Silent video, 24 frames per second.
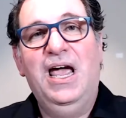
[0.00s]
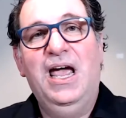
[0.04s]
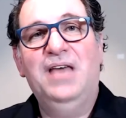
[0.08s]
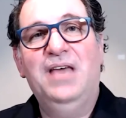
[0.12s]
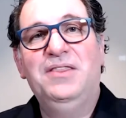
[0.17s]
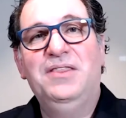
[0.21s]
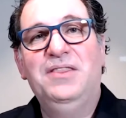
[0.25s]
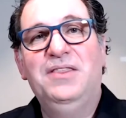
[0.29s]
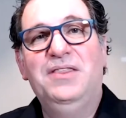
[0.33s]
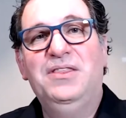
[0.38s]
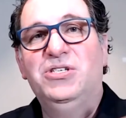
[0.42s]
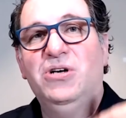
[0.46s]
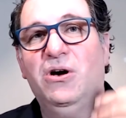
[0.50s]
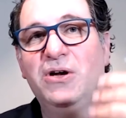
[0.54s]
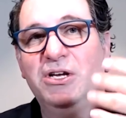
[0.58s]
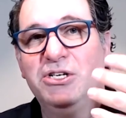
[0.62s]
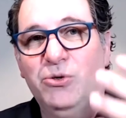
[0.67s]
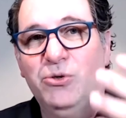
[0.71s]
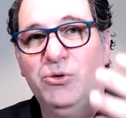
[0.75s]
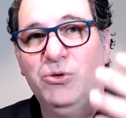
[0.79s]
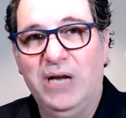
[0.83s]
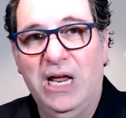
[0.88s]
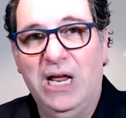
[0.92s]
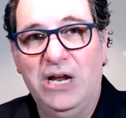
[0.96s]
I had this
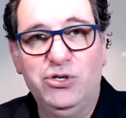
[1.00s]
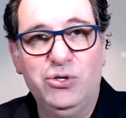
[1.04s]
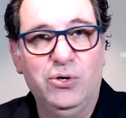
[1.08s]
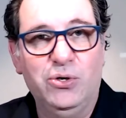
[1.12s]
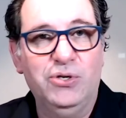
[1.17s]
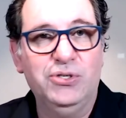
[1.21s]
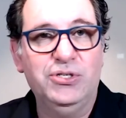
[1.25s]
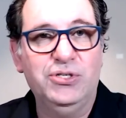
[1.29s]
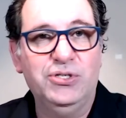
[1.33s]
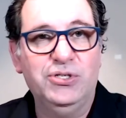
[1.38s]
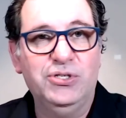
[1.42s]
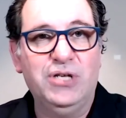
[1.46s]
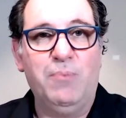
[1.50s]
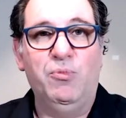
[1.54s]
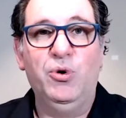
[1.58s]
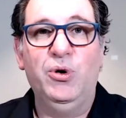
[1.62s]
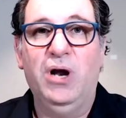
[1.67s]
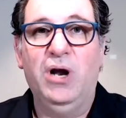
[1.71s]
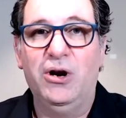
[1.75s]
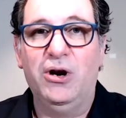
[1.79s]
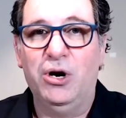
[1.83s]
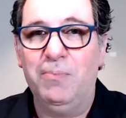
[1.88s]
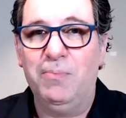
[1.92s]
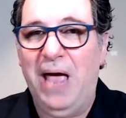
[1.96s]
target's credentials. I'm
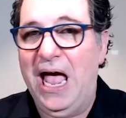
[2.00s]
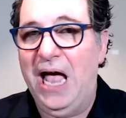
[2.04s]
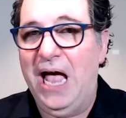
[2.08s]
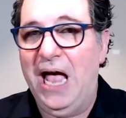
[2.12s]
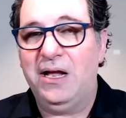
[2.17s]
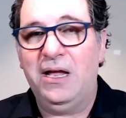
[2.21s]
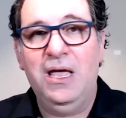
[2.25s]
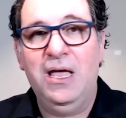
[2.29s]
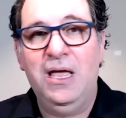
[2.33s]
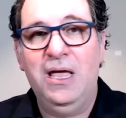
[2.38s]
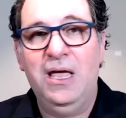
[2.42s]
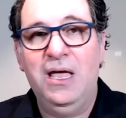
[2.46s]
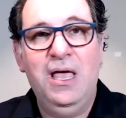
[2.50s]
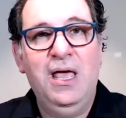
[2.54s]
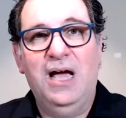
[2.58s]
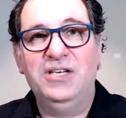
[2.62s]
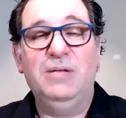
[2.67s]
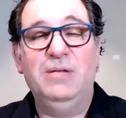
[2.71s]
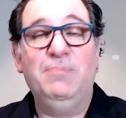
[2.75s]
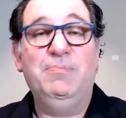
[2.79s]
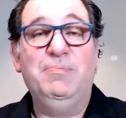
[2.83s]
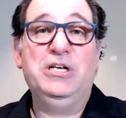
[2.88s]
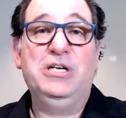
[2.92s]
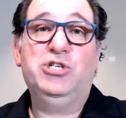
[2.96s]
root on her Mac.
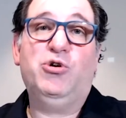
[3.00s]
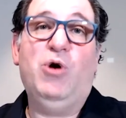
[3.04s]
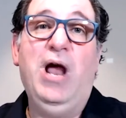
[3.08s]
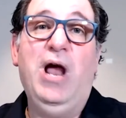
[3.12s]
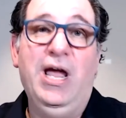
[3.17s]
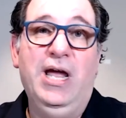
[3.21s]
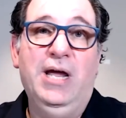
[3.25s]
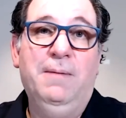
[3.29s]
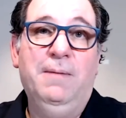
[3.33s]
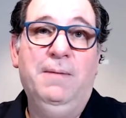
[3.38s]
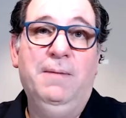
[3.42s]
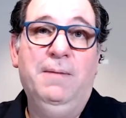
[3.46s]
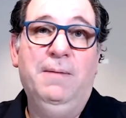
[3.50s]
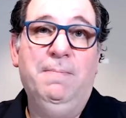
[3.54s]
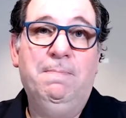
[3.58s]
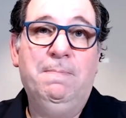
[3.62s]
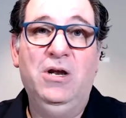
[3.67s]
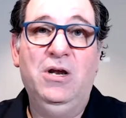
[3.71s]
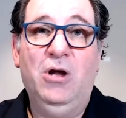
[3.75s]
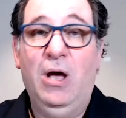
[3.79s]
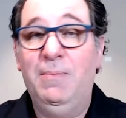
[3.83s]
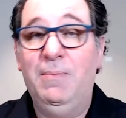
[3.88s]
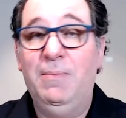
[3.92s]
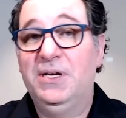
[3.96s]
I simply try it.
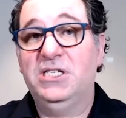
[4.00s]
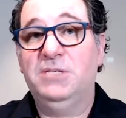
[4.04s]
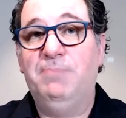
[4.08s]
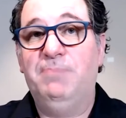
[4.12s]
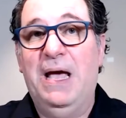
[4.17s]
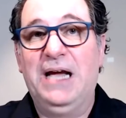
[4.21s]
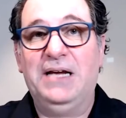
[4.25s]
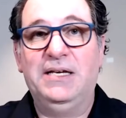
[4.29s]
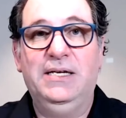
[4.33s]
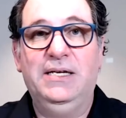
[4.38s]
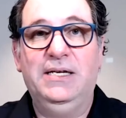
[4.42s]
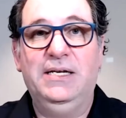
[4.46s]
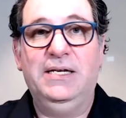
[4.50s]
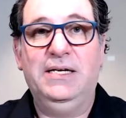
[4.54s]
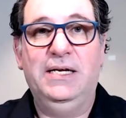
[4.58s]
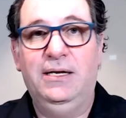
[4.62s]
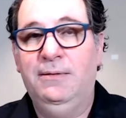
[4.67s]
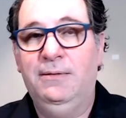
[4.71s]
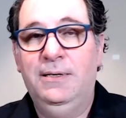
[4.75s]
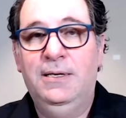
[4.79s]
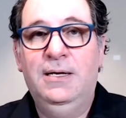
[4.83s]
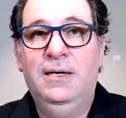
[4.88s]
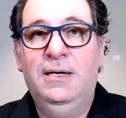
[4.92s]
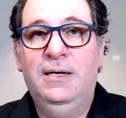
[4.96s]
You know, I'm
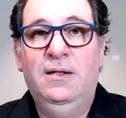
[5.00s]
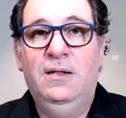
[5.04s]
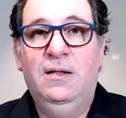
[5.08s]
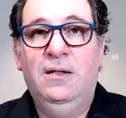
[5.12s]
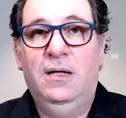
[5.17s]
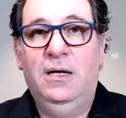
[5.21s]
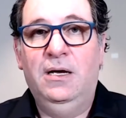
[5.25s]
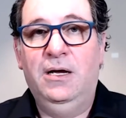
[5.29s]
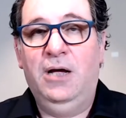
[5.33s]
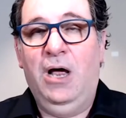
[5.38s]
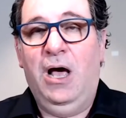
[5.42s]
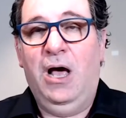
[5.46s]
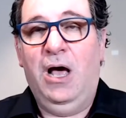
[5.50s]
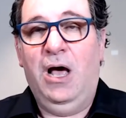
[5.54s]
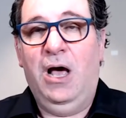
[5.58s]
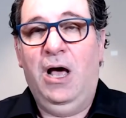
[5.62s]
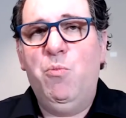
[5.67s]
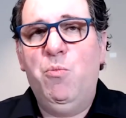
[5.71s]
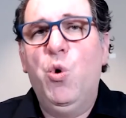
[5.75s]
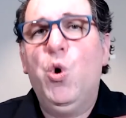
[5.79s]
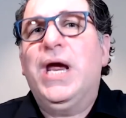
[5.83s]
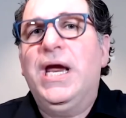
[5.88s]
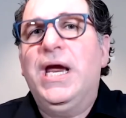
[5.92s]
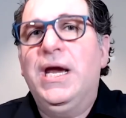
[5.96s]
expecting, you know,
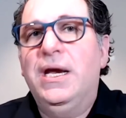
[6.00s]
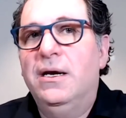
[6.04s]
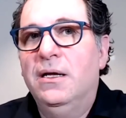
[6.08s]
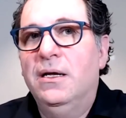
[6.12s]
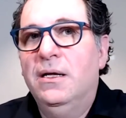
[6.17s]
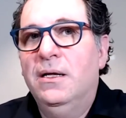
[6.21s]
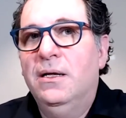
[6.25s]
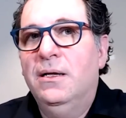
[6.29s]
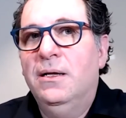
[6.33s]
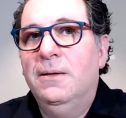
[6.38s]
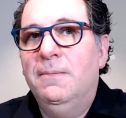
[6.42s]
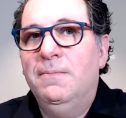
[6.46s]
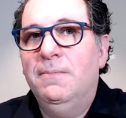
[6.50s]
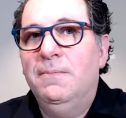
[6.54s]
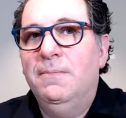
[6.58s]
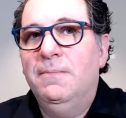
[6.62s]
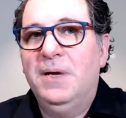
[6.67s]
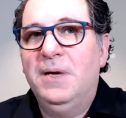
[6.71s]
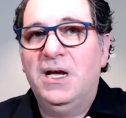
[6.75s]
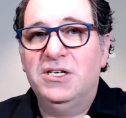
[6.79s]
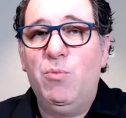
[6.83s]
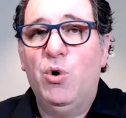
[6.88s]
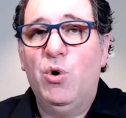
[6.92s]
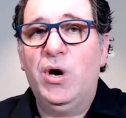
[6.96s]
I'm worried
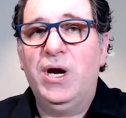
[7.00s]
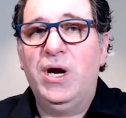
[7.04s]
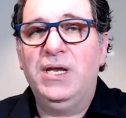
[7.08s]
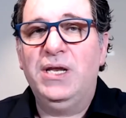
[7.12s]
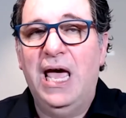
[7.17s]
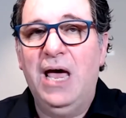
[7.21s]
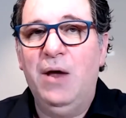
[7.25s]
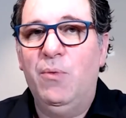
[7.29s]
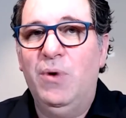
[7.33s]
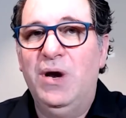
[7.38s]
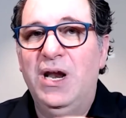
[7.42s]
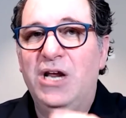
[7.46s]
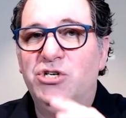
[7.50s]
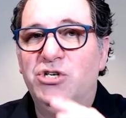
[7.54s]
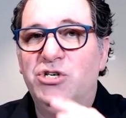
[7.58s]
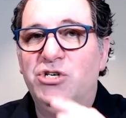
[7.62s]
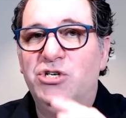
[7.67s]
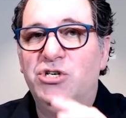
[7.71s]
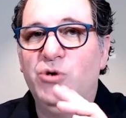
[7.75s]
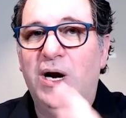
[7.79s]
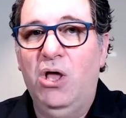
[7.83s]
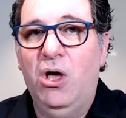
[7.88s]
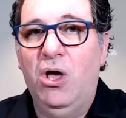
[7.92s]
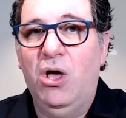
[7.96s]
because I'm worried that when I
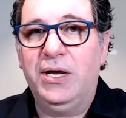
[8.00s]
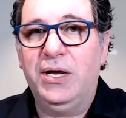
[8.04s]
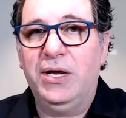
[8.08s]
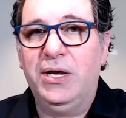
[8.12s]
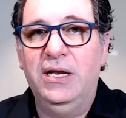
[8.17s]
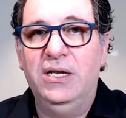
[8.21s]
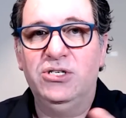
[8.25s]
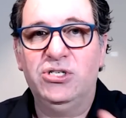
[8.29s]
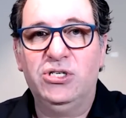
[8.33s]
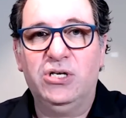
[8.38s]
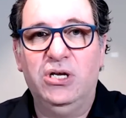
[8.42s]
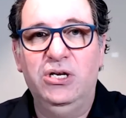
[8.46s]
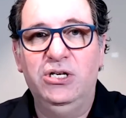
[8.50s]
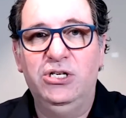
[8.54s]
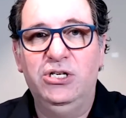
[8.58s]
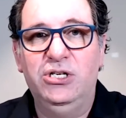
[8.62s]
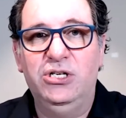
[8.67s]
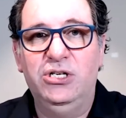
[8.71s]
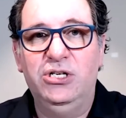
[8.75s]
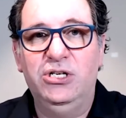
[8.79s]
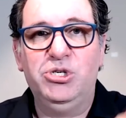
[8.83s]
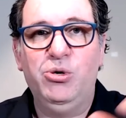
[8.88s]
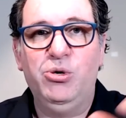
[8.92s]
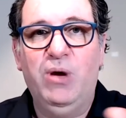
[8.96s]
try to log in, it's going to
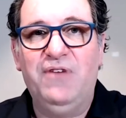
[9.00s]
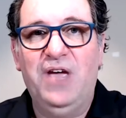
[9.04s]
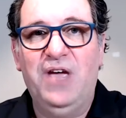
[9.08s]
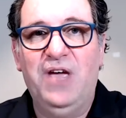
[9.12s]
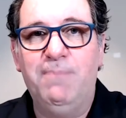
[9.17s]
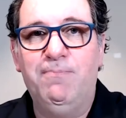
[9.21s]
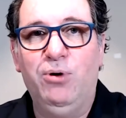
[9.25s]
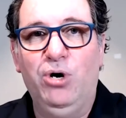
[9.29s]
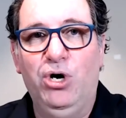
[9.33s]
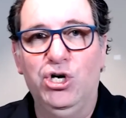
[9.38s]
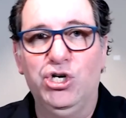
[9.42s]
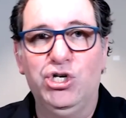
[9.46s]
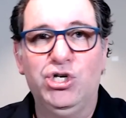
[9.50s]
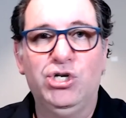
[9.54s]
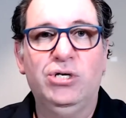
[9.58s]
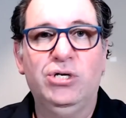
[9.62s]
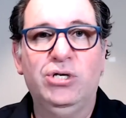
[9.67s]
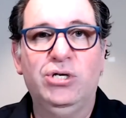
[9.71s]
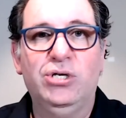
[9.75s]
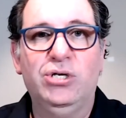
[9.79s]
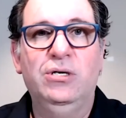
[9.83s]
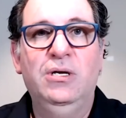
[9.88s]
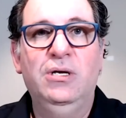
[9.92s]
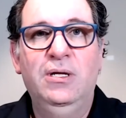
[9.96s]
do a two F A
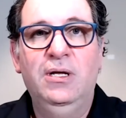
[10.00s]
push.